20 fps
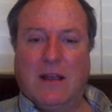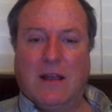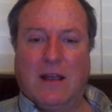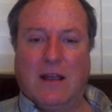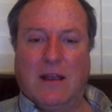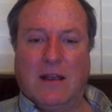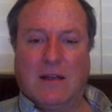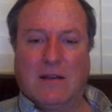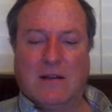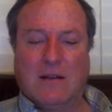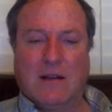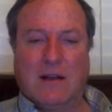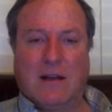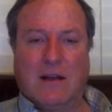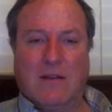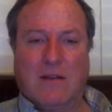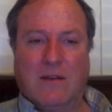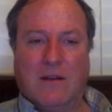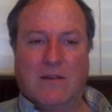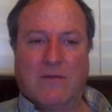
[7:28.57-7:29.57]
and
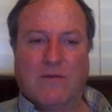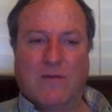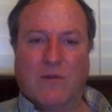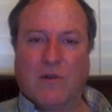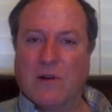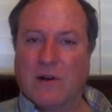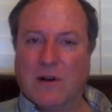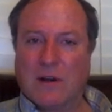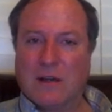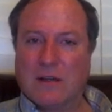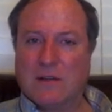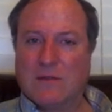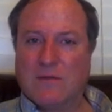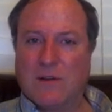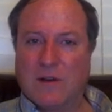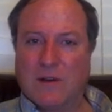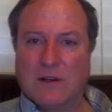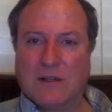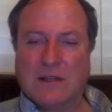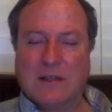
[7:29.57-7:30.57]
and therefore it's
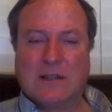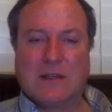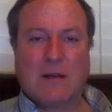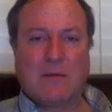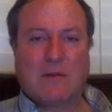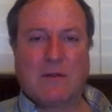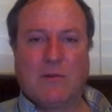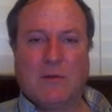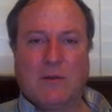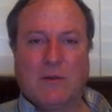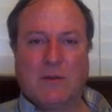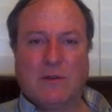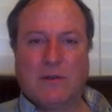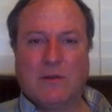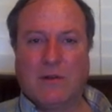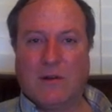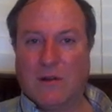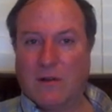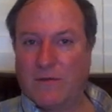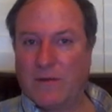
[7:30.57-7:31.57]
very susceptible
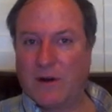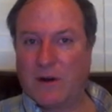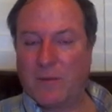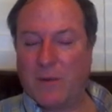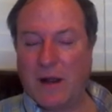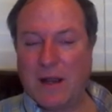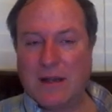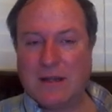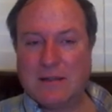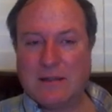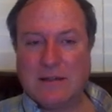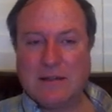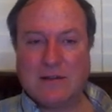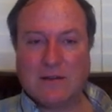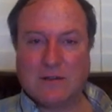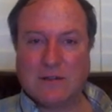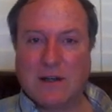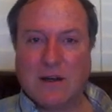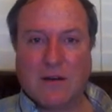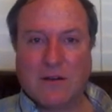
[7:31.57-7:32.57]
to all of our biases
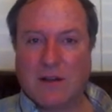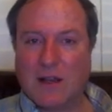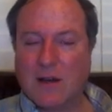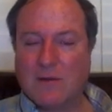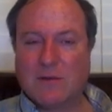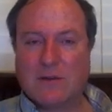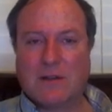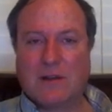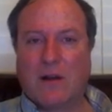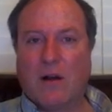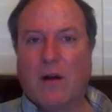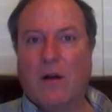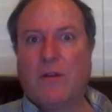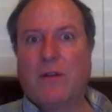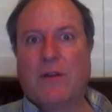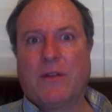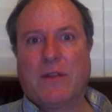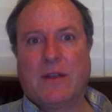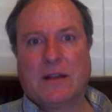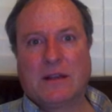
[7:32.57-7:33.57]
or stereotypes, all
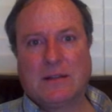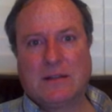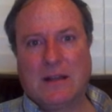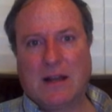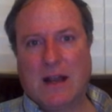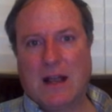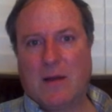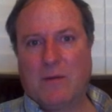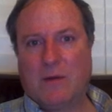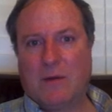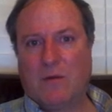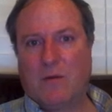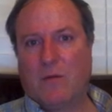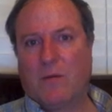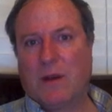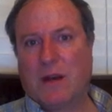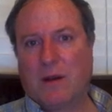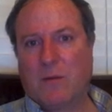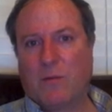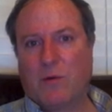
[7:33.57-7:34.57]
the things that happen when
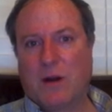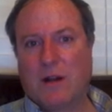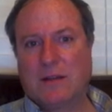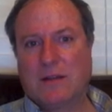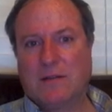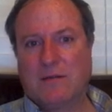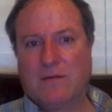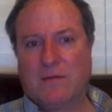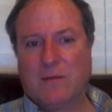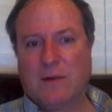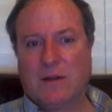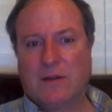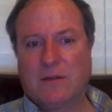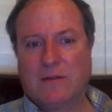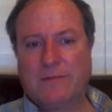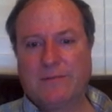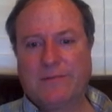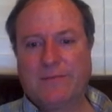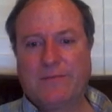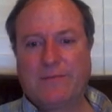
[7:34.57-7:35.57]
we compress information.